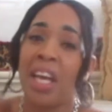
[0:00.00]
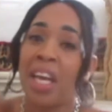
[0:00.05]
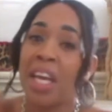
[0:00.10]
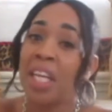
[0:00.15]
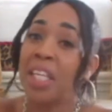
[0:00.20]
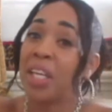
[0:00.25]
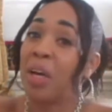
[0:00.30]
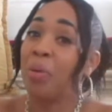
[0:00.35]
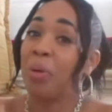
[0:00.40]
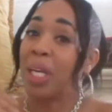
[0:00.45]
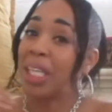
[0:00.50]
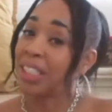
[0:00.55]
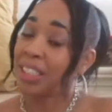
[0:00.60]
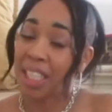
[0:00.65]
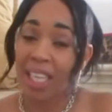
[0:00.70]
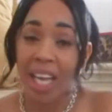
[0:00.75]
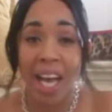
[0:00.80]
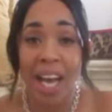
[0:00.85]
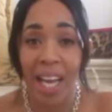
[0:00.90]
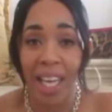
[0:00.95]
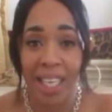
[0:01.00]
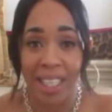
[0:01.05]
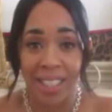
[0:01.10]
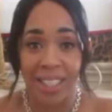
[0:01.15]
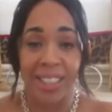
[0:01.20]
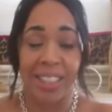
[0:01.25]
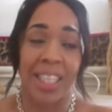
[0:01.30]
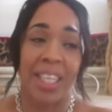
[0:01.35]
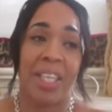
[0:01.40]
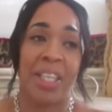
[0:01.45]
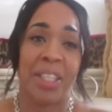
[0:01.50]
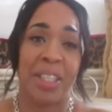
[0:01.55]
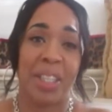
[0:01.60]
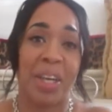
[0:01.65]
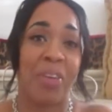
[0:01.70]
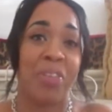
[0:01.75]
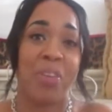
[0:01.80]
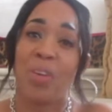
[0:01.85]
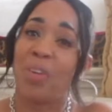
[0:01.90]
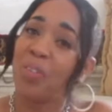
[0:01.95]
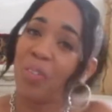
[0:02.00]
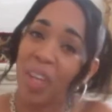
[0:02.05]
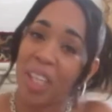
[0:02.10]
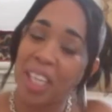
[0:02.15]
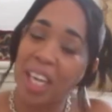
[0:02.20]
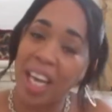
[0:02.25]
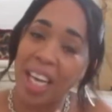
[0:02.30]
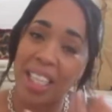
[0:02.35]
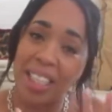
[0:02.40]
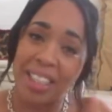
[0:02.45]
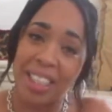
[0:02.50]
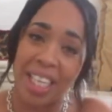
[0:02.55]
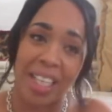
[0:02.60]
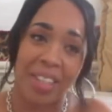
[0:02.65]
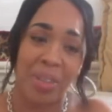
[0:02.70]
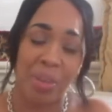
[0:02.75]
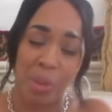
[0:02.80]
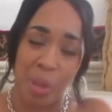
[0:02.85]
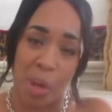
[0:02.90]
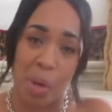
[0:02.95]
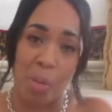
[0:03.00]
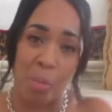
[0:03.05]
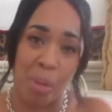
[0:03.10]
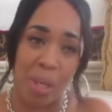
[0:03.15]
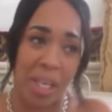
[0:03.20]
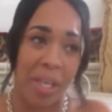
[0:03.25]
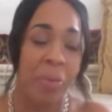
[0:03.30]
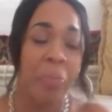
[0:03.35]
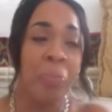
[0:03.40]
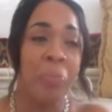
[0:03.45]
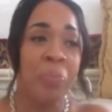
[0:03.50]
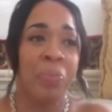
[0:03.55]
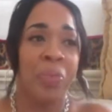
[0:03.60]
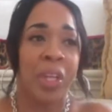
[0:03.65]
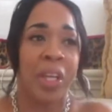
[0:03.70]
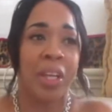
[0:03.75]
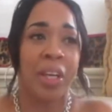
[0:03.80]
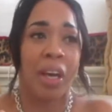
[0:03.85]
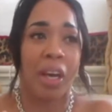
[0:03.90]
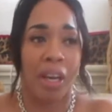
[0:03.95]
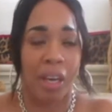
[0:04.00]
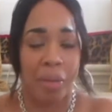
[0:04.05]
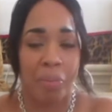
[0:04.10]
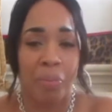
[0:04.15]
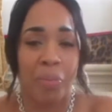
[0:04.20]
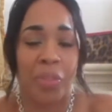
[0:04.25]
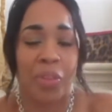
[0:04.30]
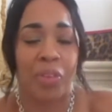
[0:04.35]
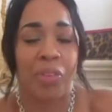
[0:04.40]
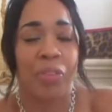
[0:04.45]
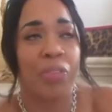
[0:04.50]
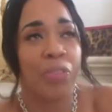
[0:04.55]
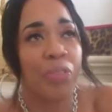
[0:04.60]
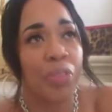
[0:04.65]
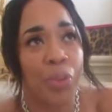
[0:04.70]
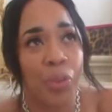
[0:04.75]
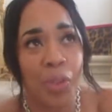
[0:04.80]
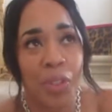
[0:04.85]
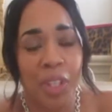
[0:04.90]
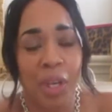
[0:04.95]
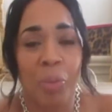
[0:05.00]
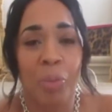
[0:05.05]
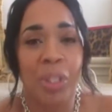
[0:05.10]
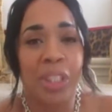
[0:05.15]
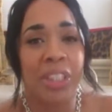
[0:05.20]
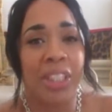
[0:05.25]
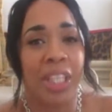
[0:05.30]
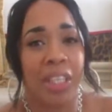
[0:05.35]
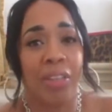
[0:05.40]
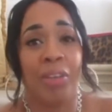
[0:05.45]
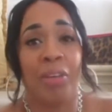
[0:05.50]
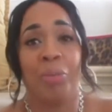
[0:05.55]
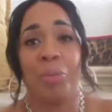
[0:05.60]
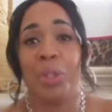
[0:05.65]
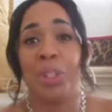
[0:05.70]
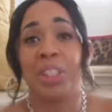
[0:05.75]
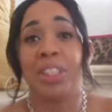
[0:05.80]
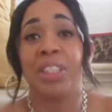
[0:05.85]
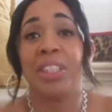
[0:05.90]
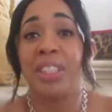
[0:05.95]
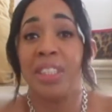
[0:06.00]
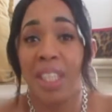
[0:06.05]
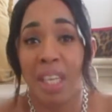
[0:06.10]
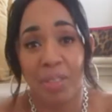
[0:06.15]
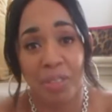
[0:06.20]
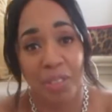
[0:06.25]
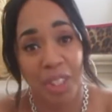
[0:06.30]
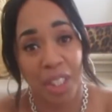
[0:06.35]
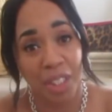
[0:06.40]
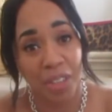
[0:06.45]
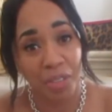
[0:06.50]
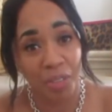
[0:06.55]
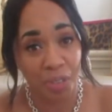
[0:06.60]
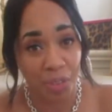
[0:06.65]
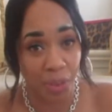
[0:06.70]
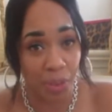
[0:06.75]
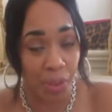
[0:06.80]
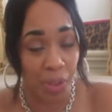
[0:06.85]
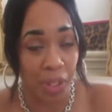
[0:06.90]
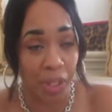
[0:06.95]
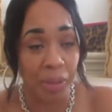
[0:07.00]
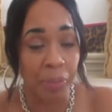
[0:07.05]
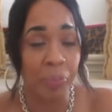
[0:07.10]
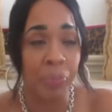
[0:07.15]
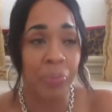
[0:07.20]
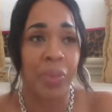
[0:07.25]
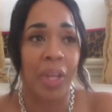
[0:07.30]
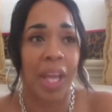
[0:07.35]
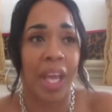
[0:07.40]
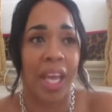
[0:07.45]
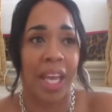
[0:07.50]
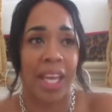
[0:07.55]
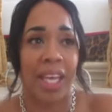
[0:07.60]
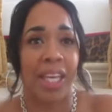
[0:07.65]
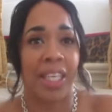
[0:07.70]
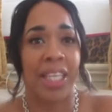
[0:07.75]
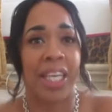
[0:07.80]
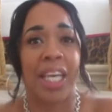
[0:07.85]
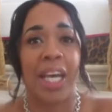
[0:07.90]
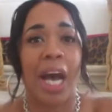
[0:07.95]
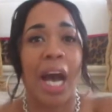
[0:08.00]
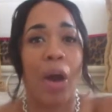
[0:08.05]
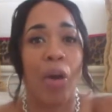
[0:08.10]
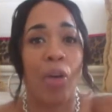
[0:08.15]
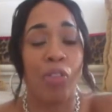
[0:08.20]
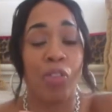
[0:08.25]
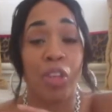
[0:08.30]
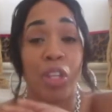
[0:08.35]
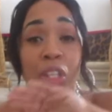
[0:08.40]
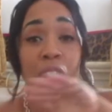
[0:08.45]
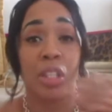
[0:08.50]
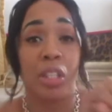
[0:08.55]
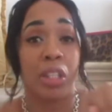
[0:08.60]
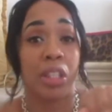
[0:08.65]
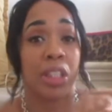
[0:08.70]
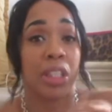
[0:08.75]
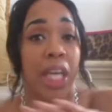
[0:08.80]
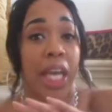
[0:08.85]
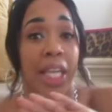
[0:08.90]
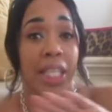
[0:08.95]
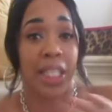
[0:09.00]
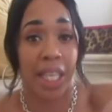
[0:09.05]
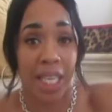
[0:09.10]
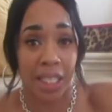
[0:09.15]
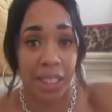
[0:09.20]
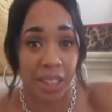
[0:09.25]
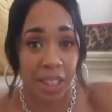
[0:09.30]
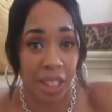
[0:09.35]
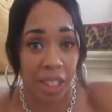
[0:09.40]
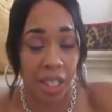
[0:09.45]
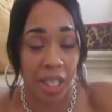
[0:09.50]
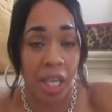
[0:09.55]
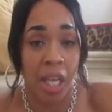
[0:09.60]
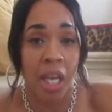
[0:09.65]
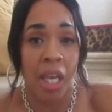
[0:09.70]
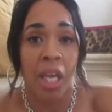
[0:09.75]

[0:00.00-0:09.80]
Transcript: Now when I say highest, now if you're afraid of heights, I don't know, but the floor that we stayed on was the 70th floor, and it overlooks Atlanta.